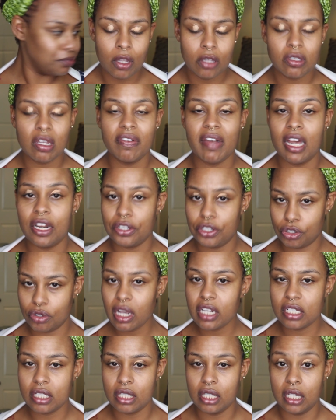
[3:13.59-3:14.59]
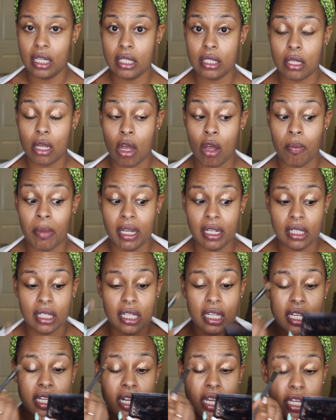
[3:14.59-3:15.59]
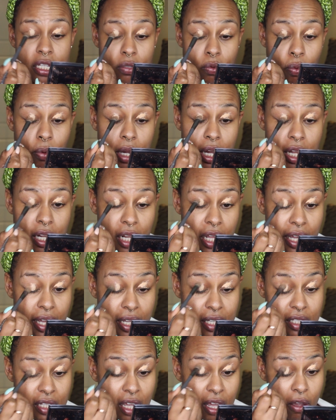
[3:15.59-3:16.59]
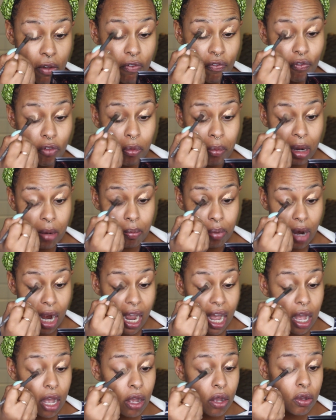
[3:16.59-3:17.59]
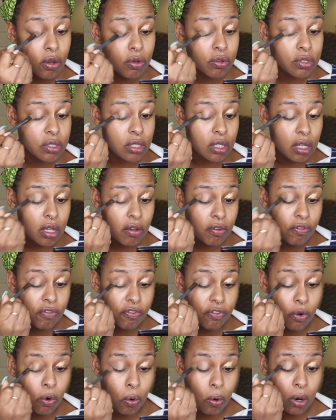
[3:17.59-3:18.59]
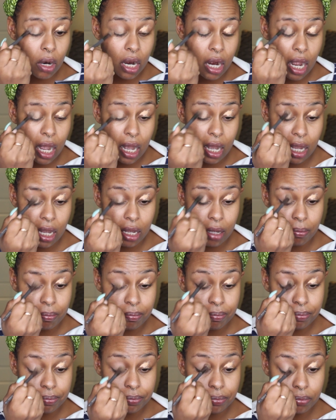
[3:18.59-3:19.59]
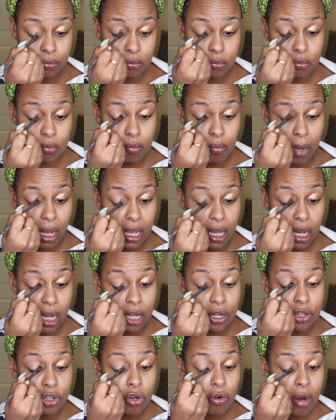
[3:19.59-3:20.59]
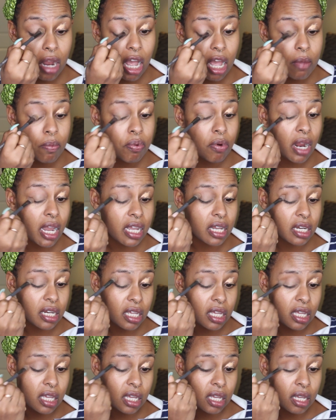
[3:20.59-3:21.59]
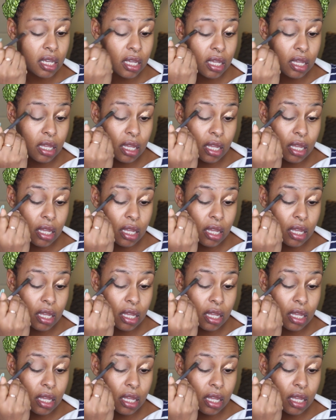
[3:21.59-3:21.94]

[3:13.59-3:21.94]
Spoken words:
So I've got to stretch this on my lid as well as for my brows, for my under eye brightening,